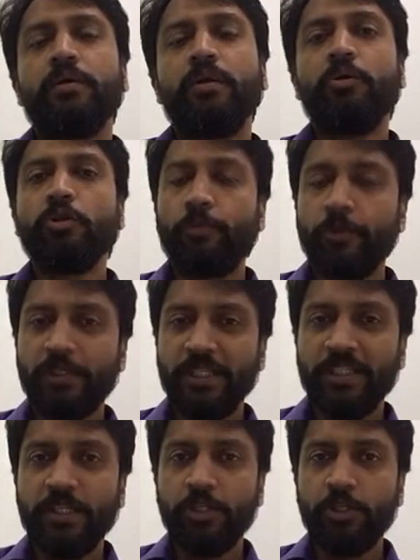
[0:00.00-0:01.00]
Now the
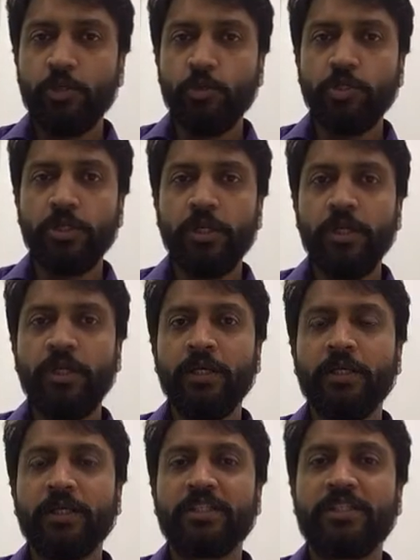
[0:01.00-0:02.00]
procedure
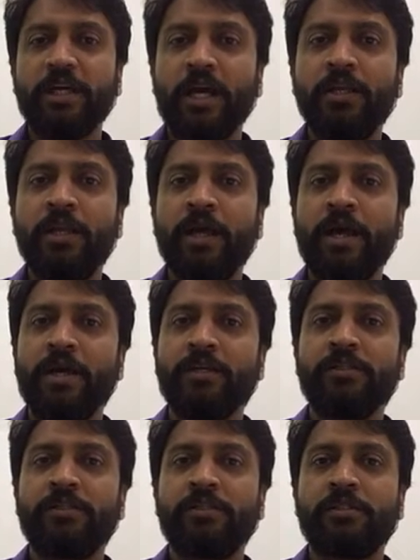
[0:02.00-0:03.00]
usually is done
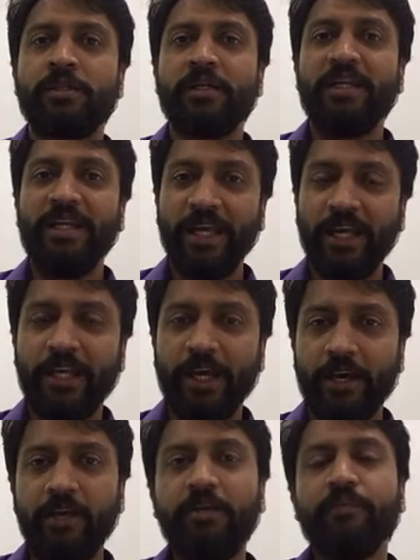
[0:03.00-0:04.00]
as day
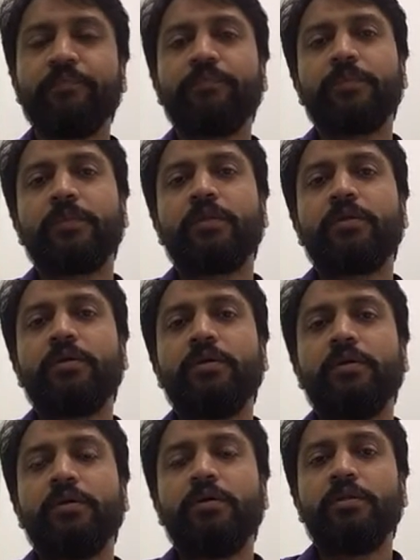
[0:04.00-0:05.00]
care.
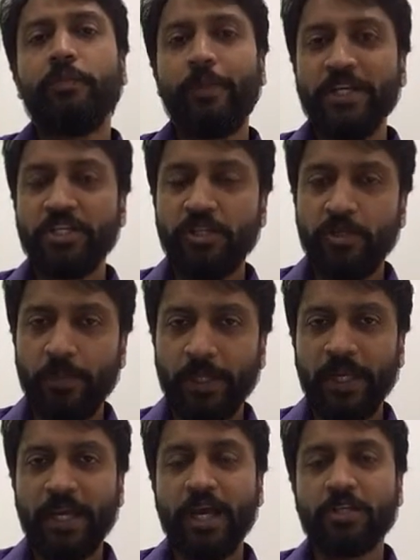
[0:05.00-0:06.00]
The patient
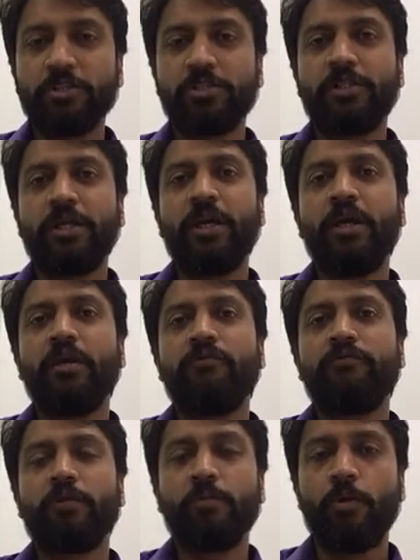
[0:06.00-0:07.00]
typically has to stay
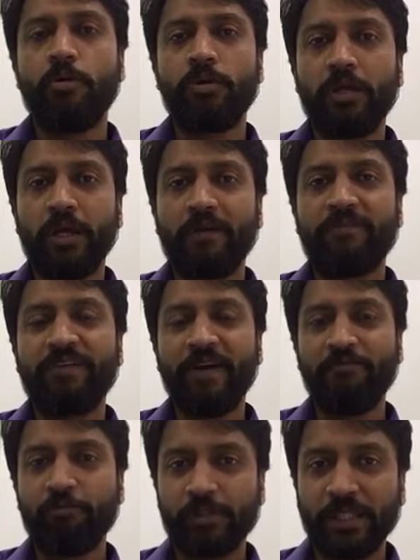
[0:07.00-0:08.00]
for about
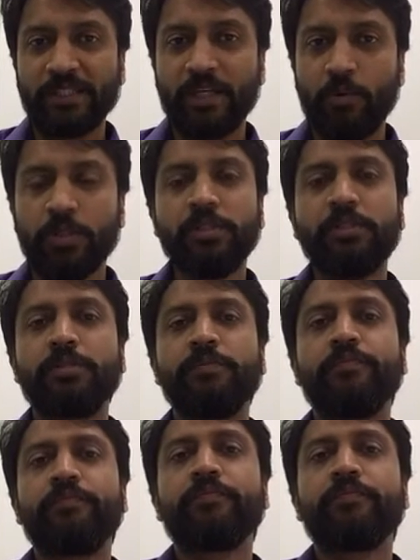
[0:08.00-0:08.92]
5 to 6 hours.